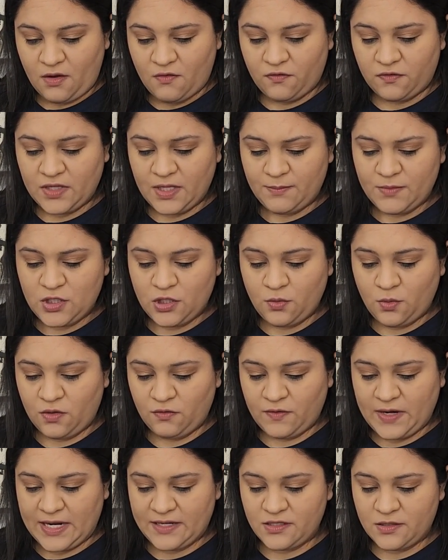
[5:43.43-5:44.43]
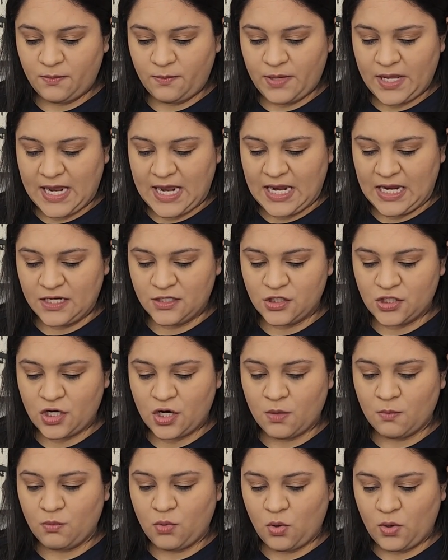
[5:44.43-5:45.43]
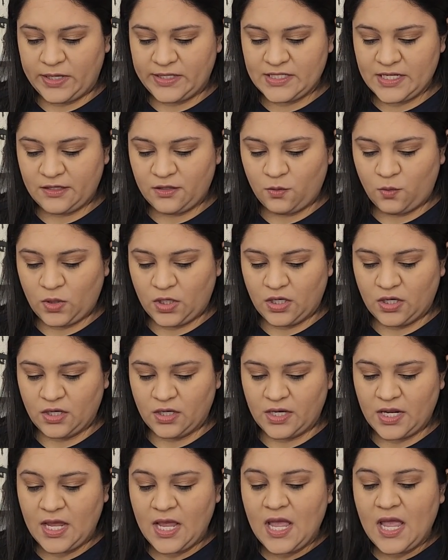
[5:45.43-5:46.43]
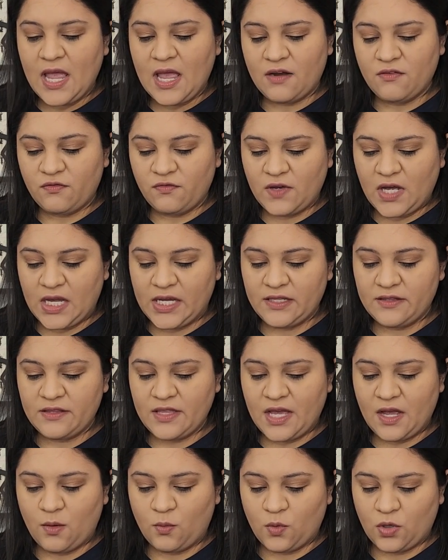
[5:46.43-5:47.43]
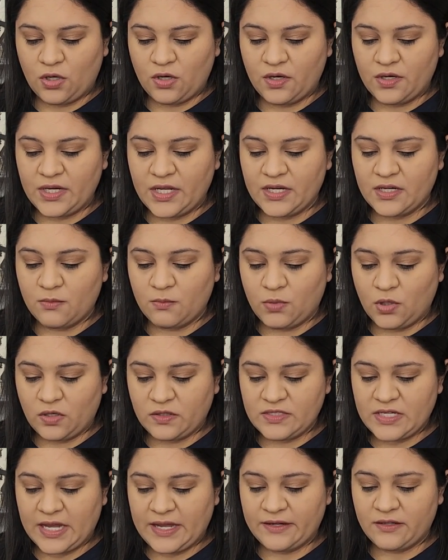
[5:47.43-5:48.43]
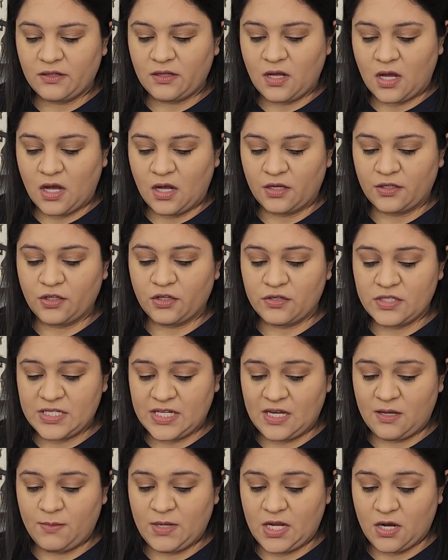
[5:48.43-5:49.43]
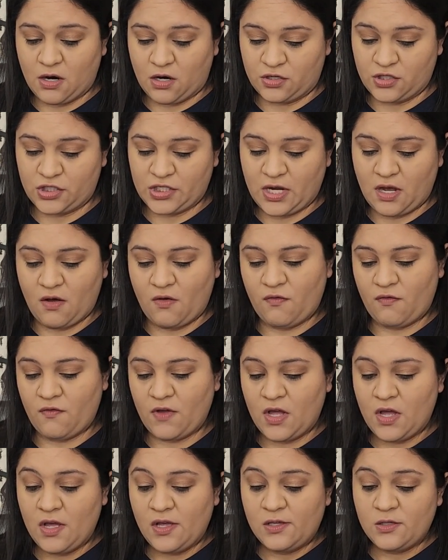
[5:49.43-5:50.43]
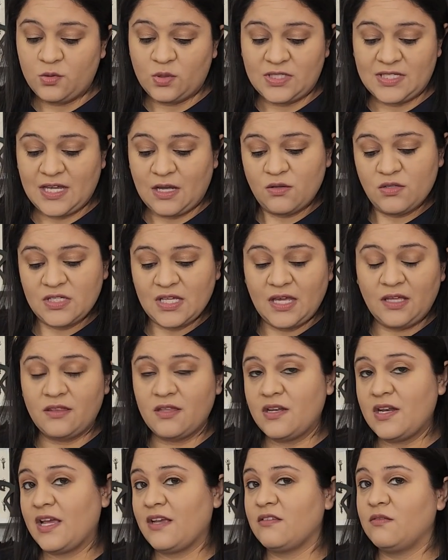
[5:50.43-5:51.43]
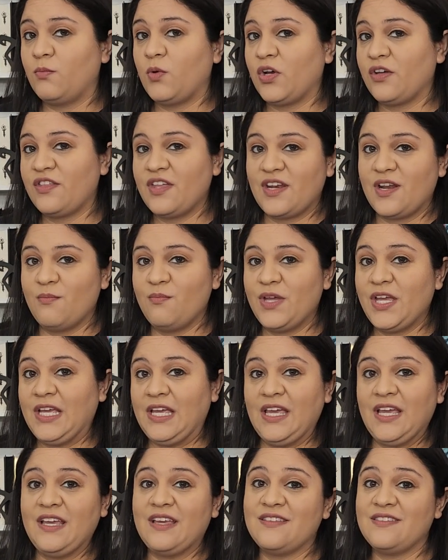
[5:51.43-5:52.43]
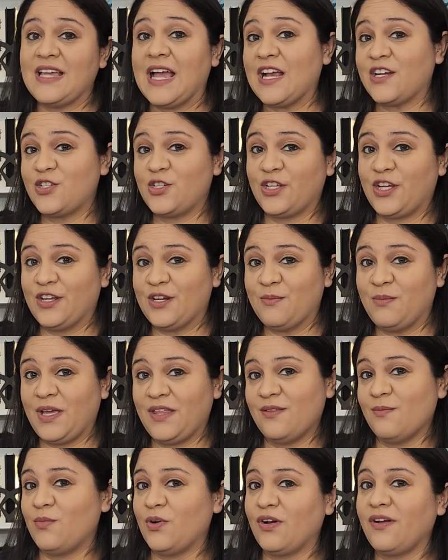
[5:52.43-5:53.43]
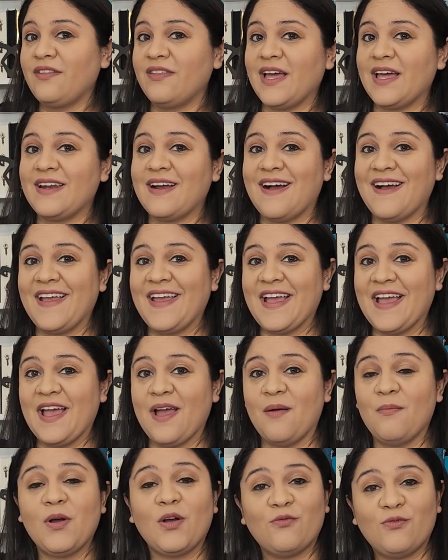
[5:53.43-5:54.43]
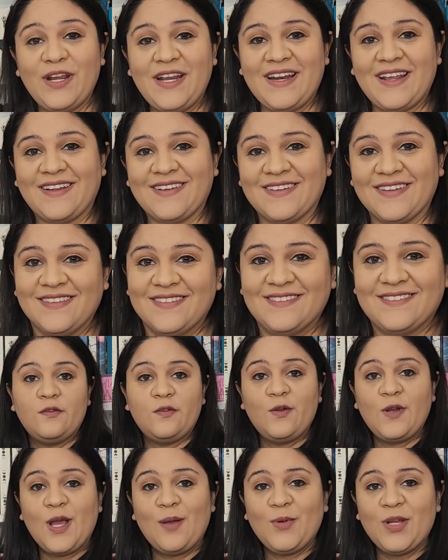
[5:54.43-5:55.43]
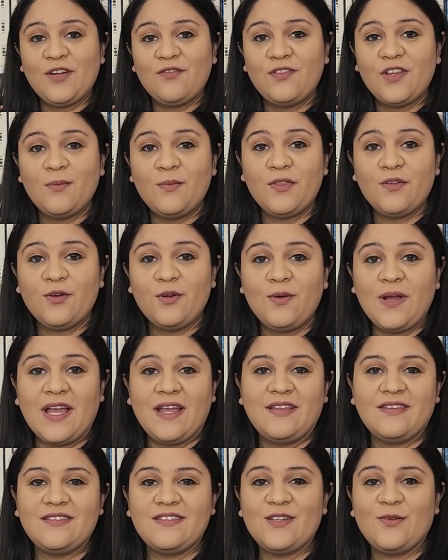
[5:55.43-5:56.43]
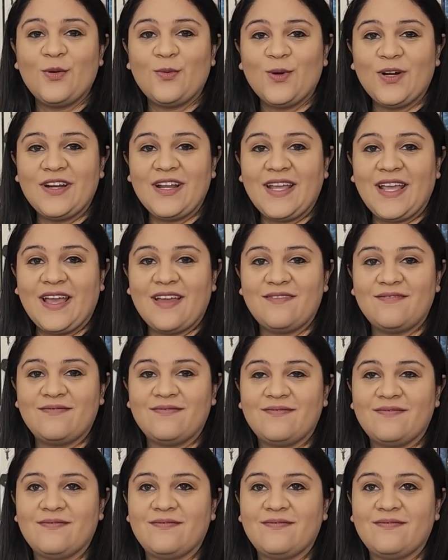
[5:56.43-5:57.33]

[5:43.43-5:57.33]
flip to a random page, point at a word, and find that word in a book title on your TBR shelf. So it sounds like the next book that I'm picking is actually going to be the book that I am reading. So now I'm going to flip through and see what word I get.